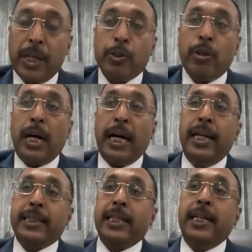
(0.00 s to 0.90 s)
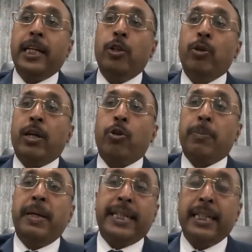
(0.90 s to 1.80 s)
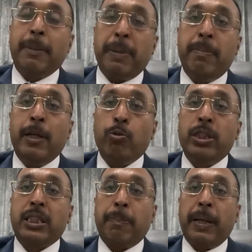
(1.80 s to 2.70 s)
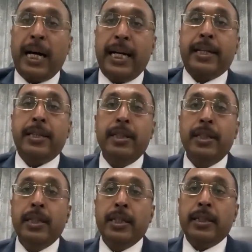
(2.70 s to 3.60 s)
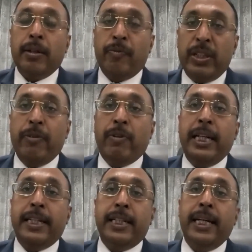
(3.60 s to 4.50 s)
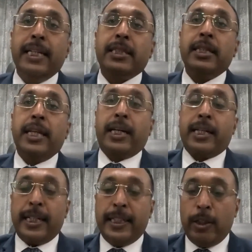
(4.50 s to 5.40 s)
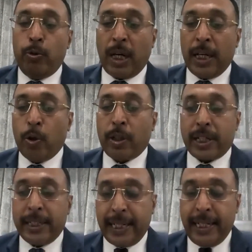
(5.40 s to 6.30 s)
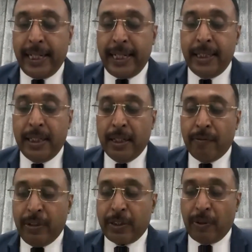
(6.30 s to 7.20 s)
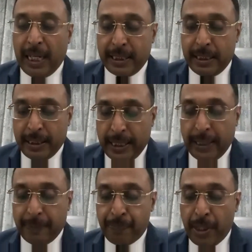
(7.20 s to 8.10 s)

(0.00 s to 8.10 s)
So unless and until you are not making the payment to the supplier within 180 days, the credit you cannot retain which was there.